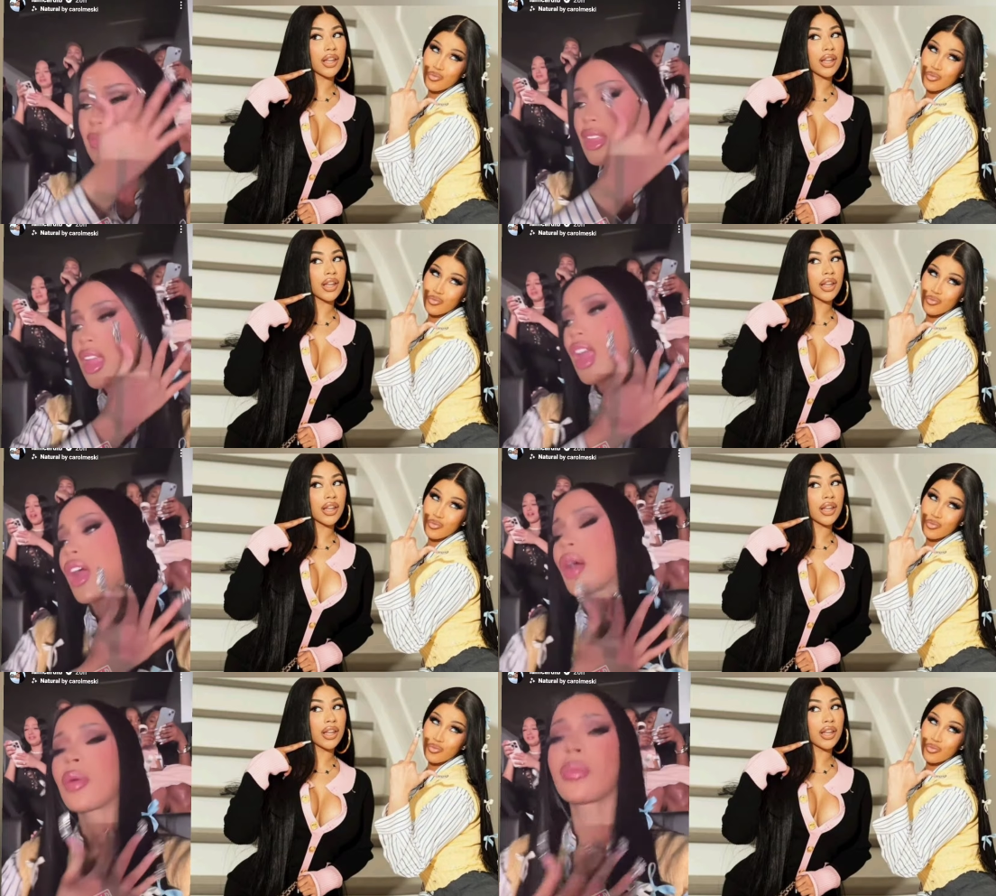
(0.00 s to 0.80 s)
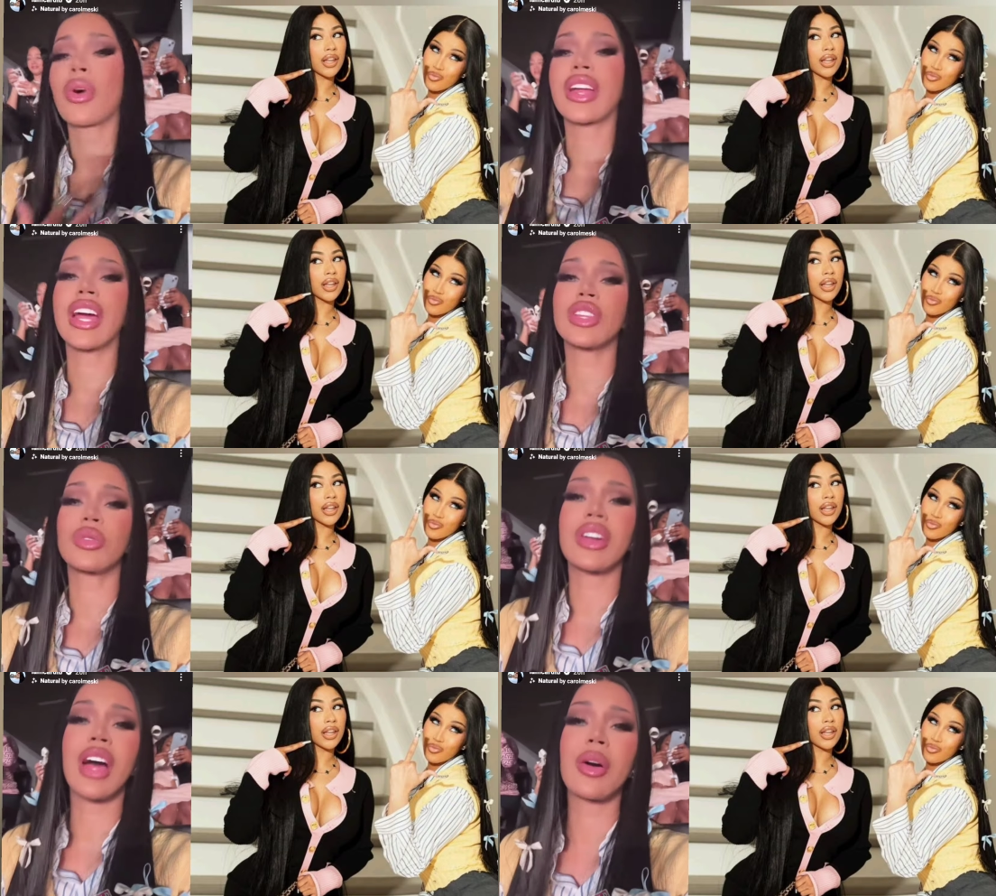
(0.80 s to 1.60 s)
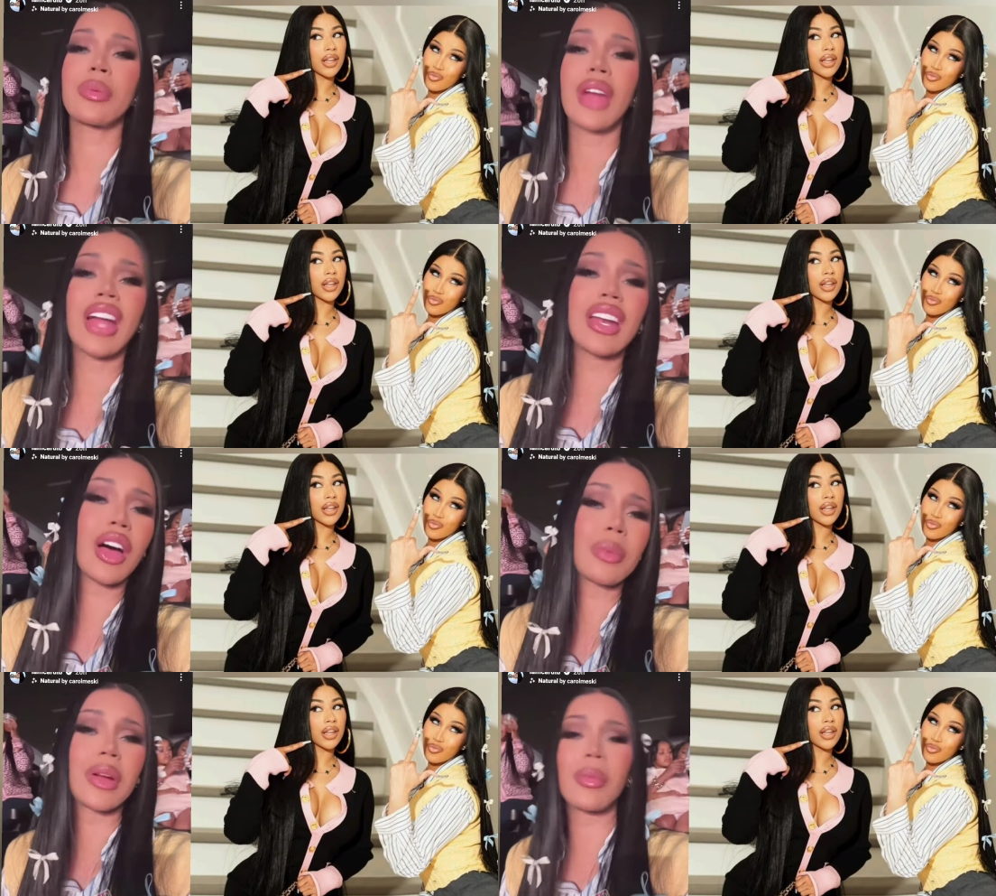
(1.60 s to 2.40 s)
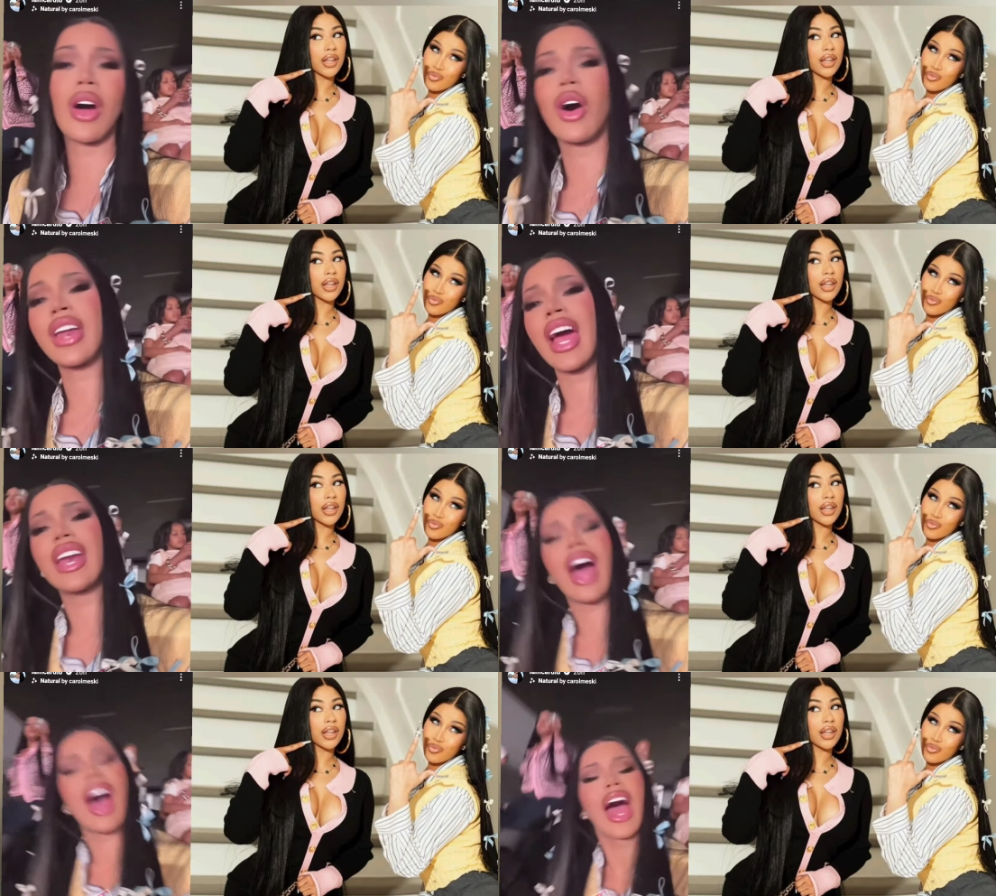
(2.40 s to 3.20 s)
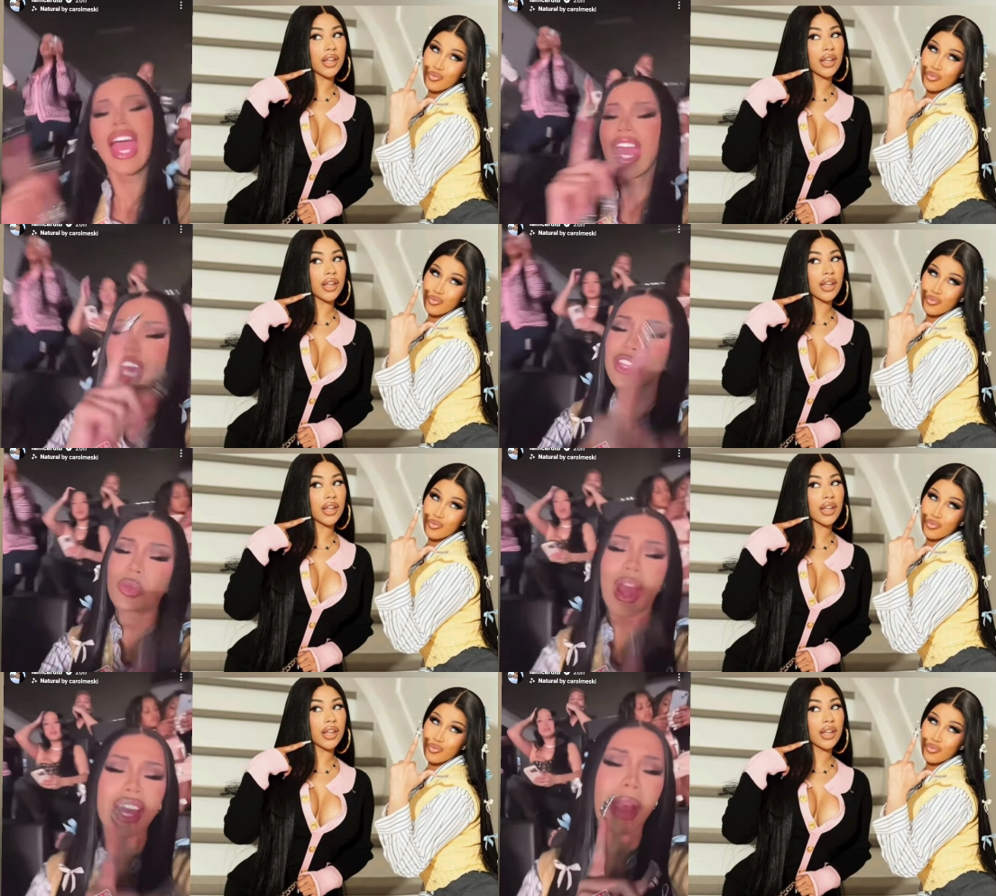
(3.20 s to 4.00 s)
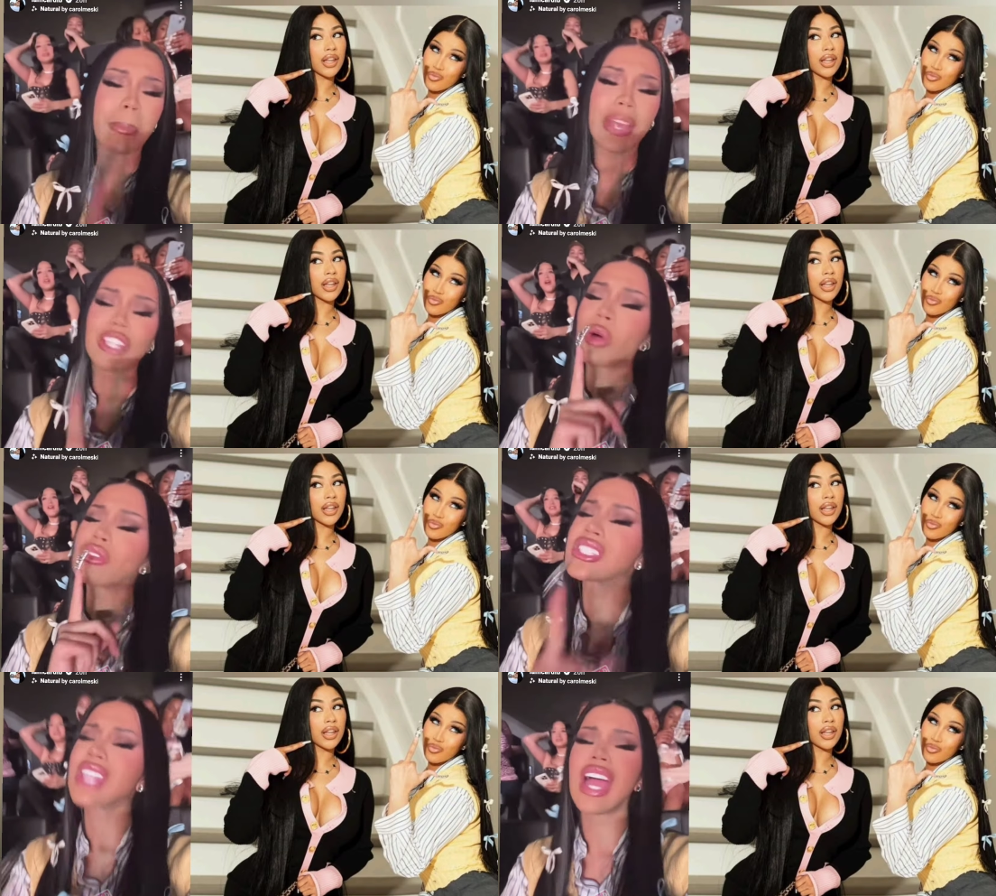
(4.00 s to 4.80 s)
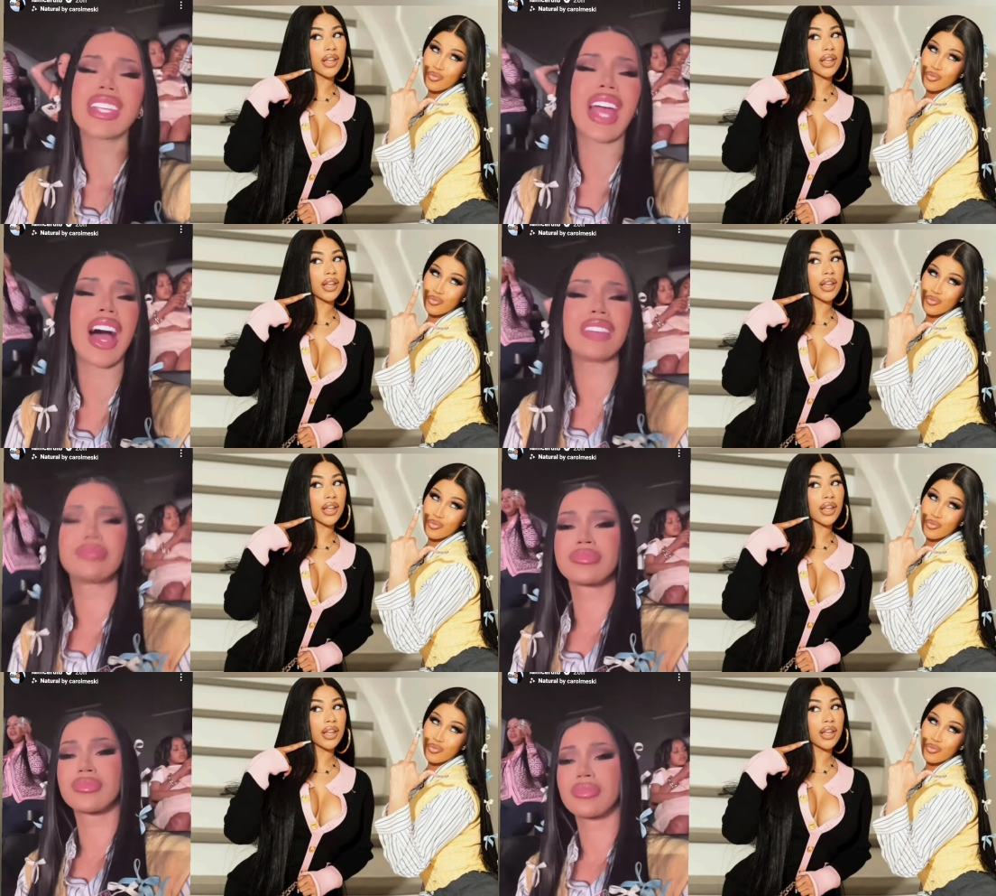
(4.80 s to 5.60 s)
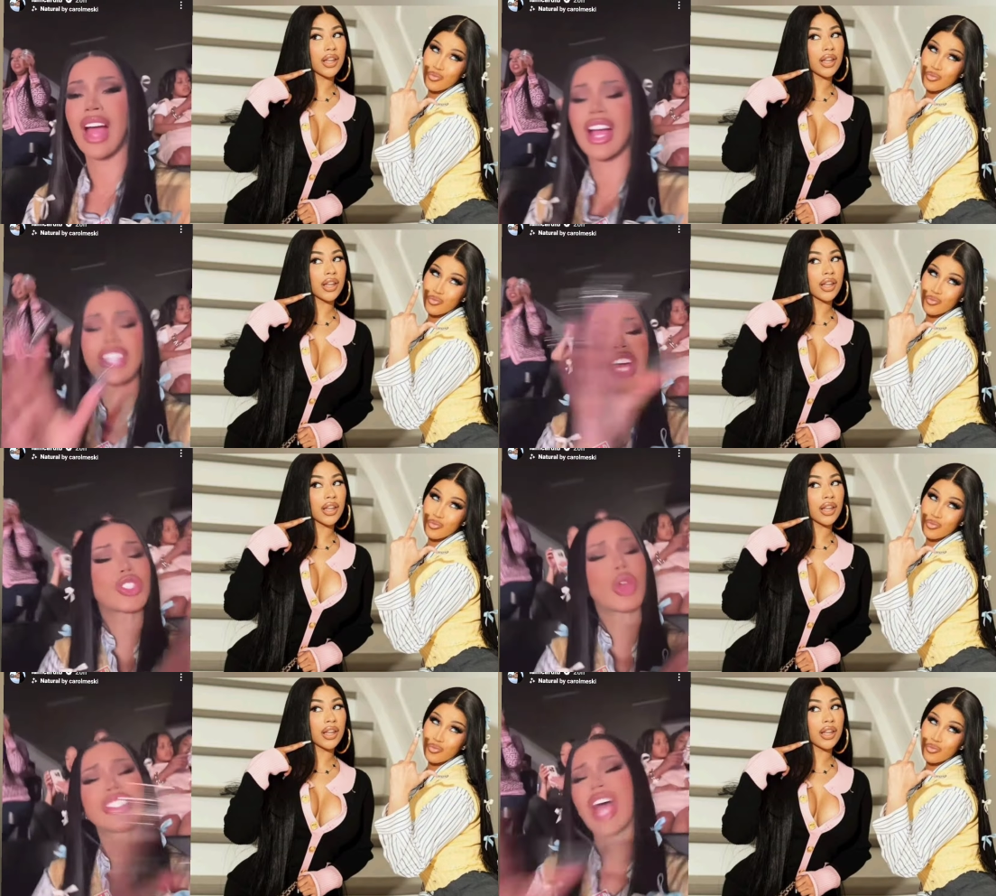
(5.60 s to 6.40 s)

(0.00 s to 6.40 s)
Speaker 1: Boom. They jump off, they pop off real quick. The dad pop off and said the mom is the calm before the storm, but the